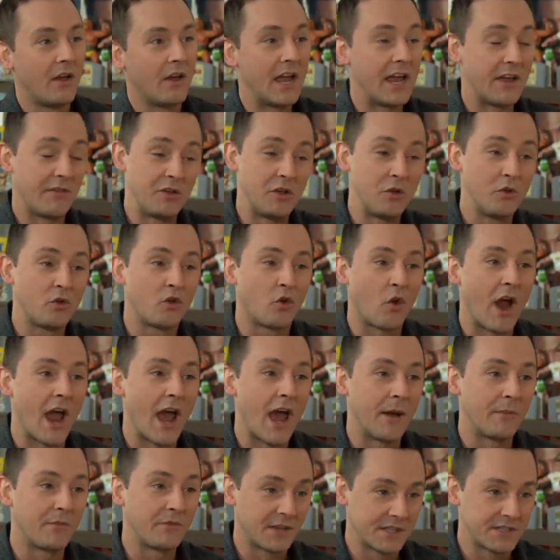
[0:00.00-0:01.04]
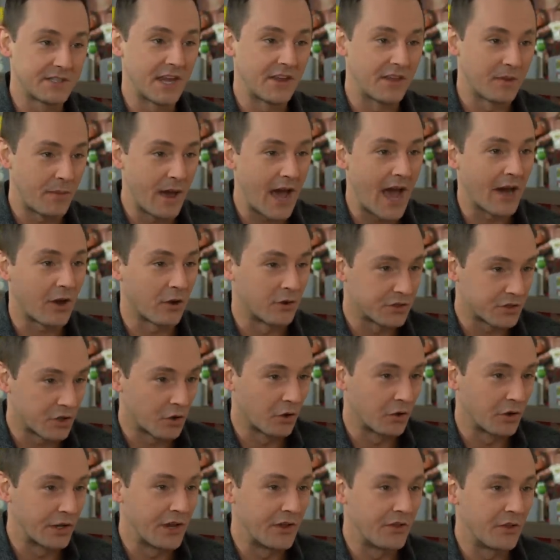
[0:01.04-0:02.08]
if you grabbed, let's say, the Packers
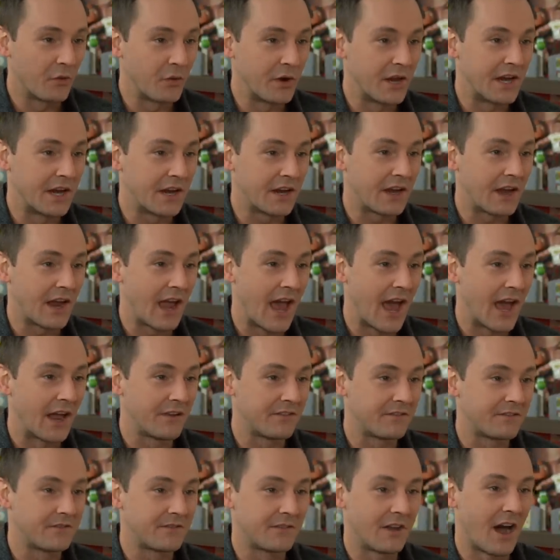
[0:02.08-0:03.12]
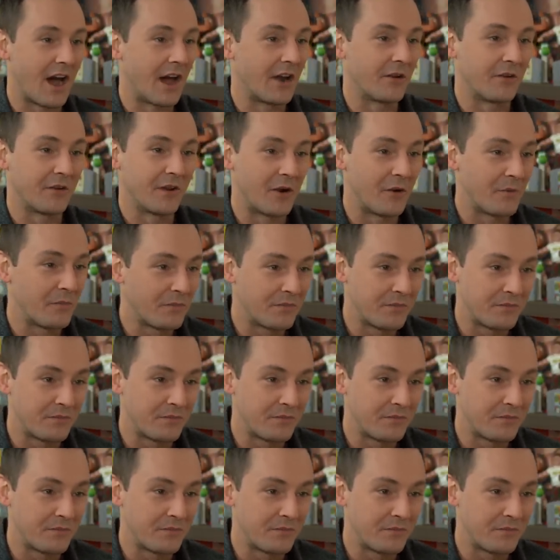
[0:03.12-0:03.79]
early in the week at, I don't know,